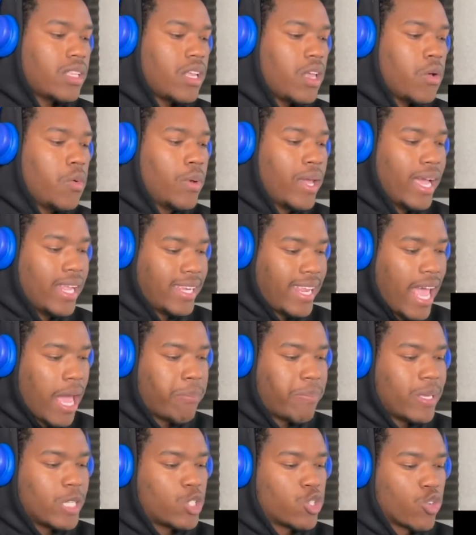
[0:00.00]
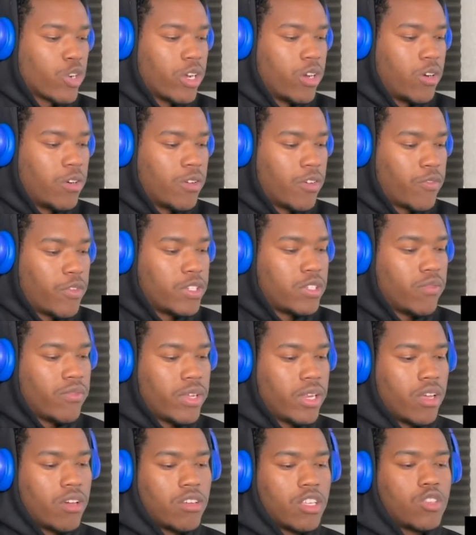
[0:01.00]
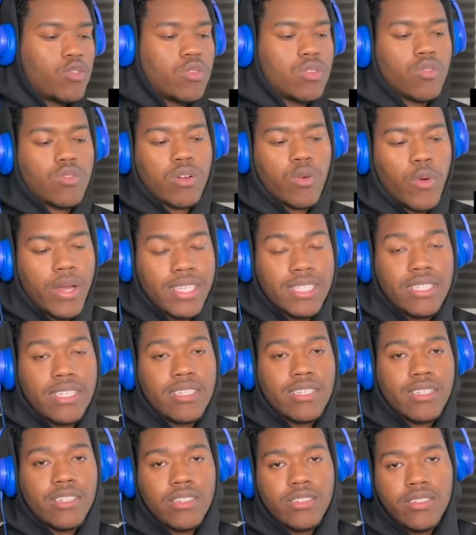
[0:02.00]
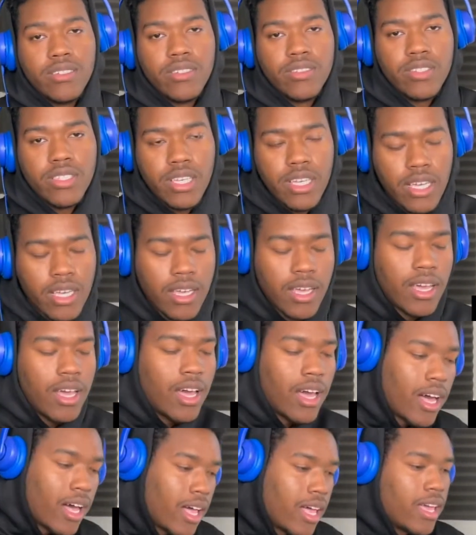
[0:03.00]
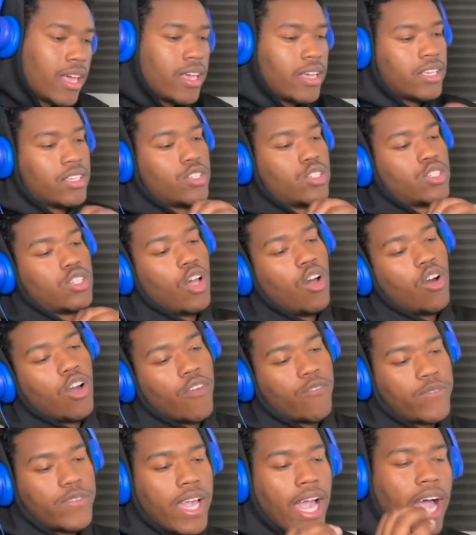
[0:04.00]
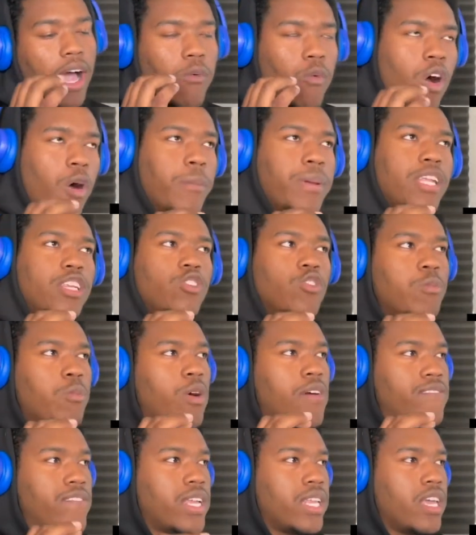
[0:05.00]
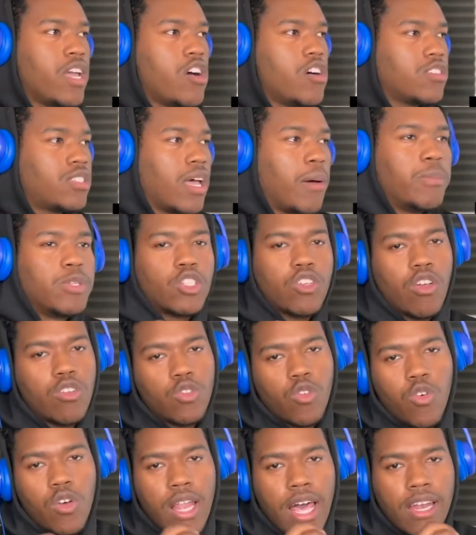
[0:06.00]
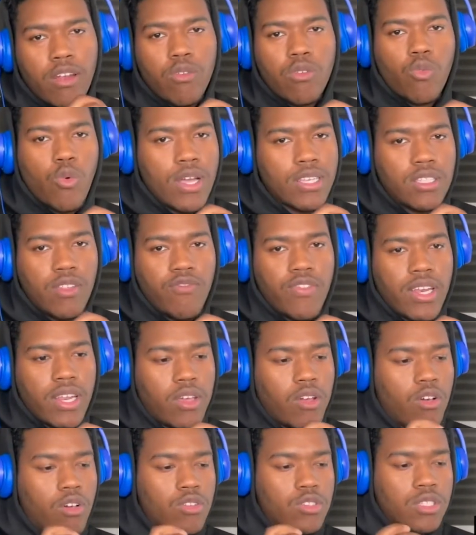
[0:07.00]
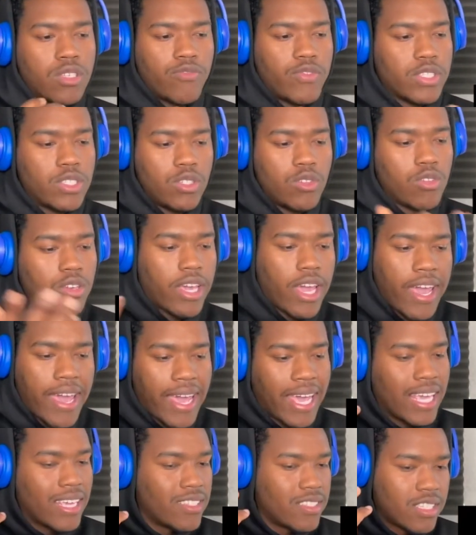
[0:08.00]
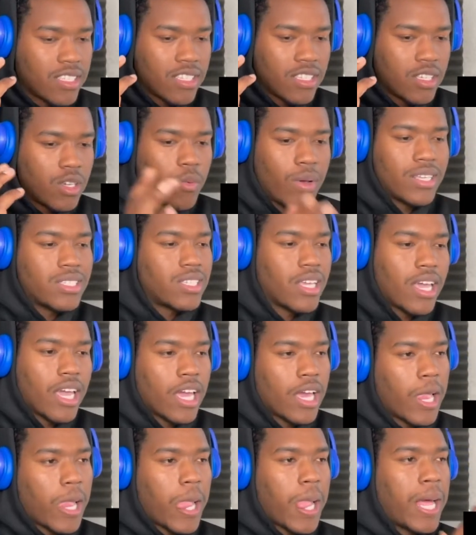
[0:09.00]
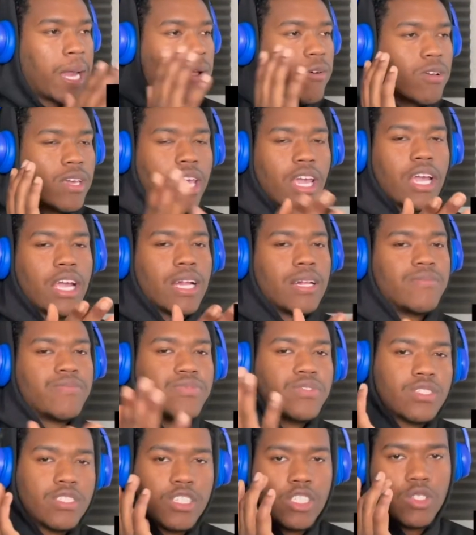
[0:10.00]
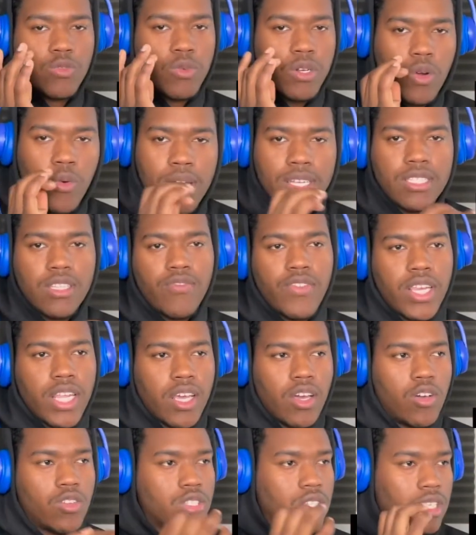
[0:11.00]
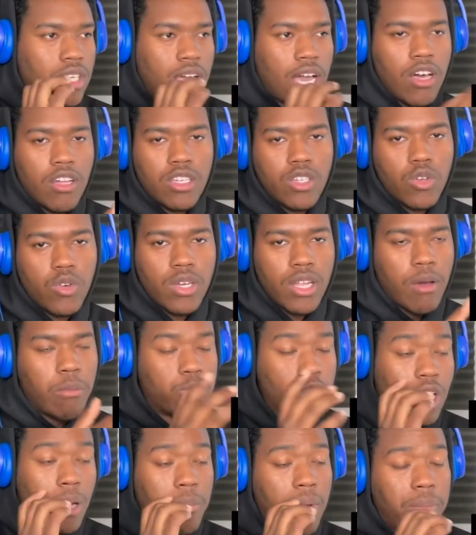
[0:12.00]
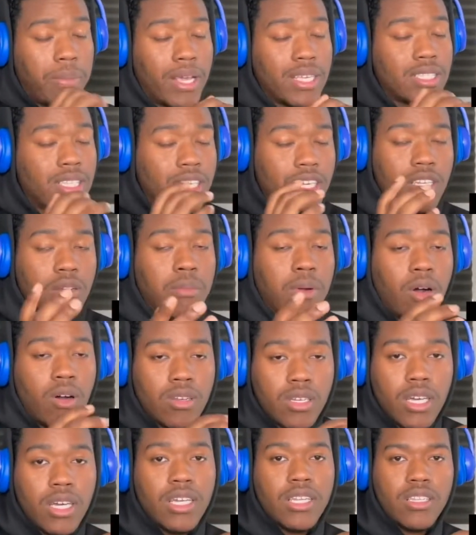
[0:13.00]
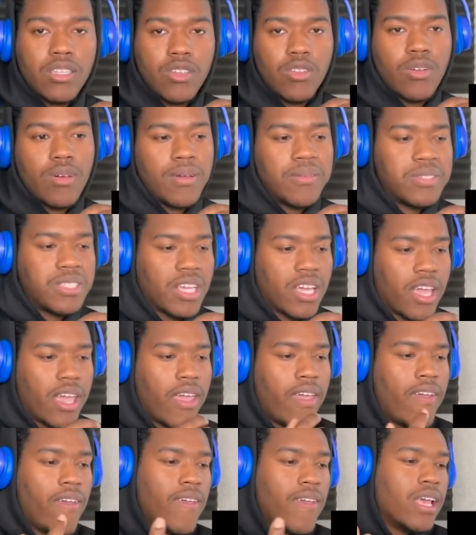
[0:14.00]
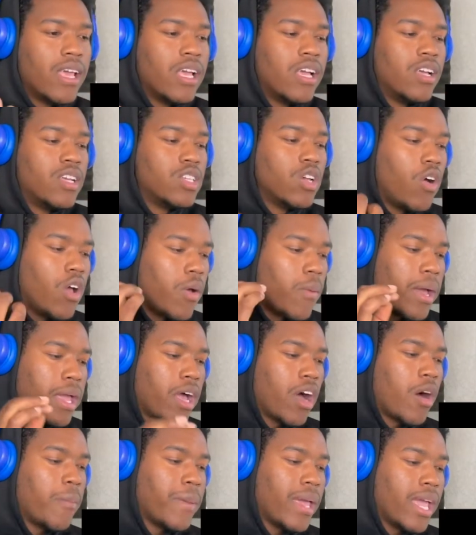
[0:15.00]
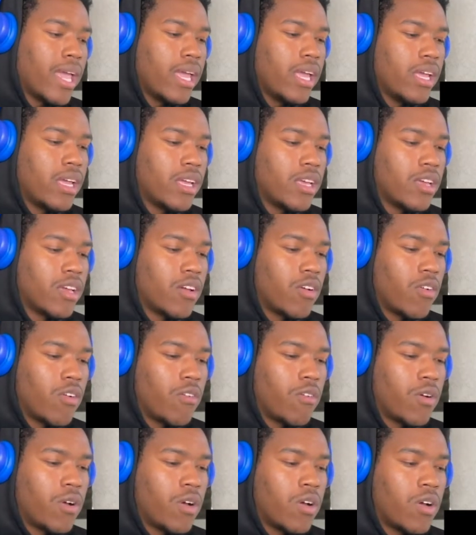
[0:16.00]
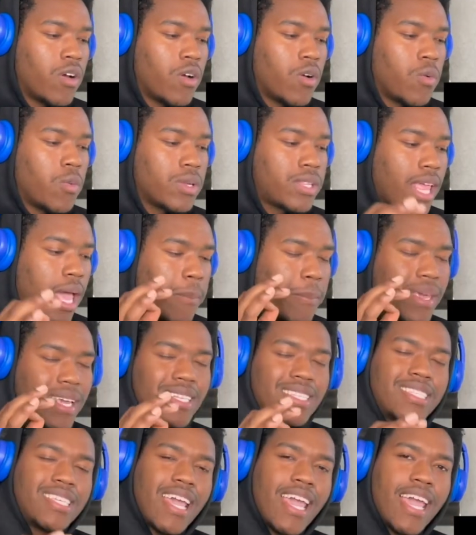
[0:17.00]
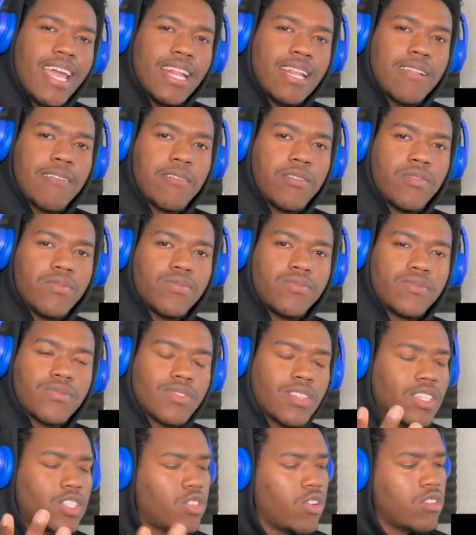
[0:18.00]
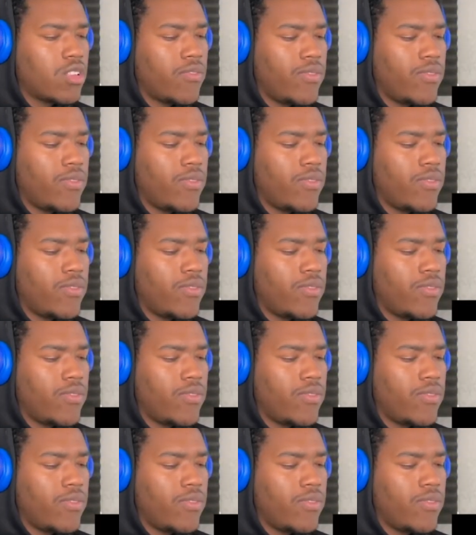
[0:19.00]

we got Dappy Trill. This is a video. This was requested, you know what I'm saying? So, if y'all want me to do more videos, I'm just going to do a lot of requested videos. If it's U K, it's U S A, I don't care. Just request the videos and I'll do it. I'm trying my best to get them all done, you know what I'm saying? So, anyway, y'all, man, with that being said, let's start the